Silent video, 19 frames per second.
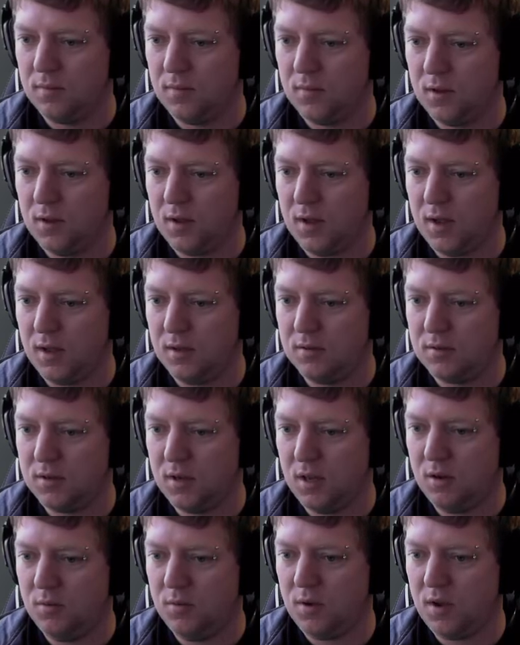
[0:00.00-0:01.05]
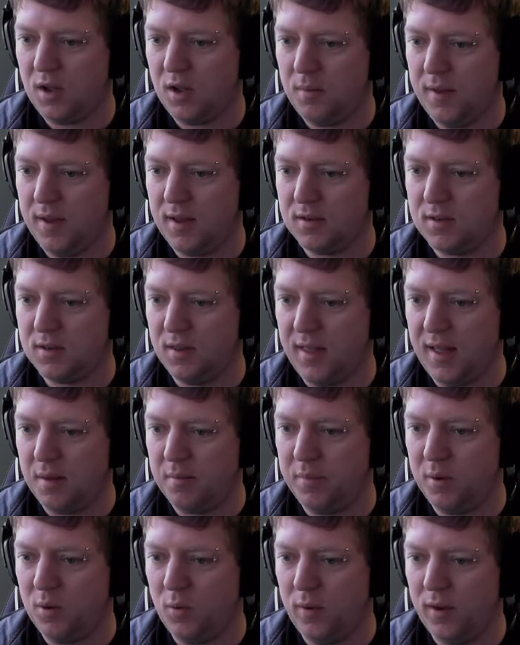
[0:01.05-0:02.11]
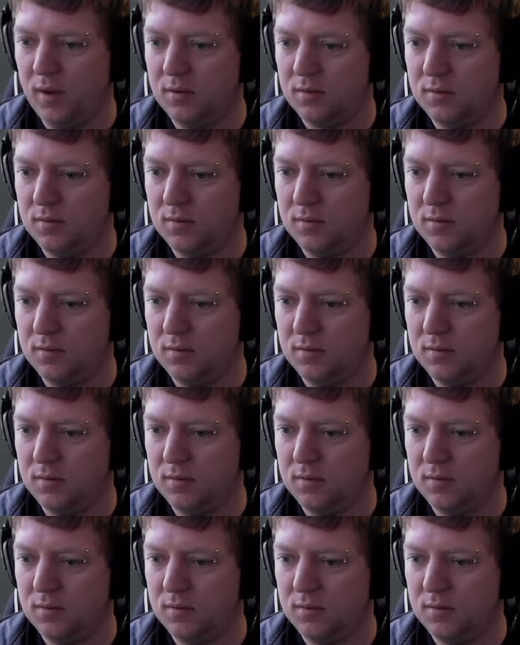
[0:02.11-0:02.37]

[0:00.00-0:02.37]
Okay, so you will come out to that point.